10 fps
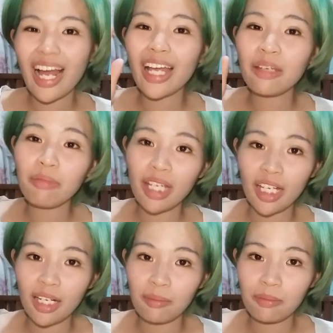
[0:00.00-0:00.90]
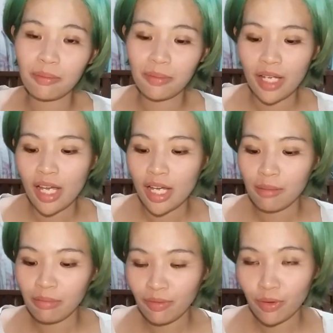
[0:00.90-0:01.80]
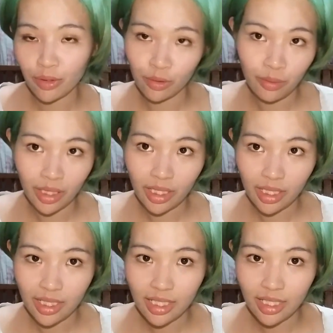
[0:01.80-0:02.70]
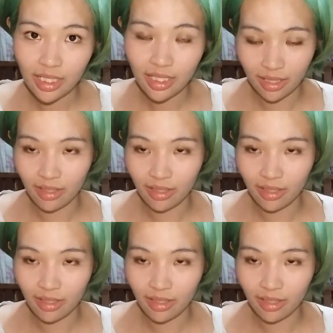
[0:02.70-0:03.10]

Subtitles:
eye makeup before doing this.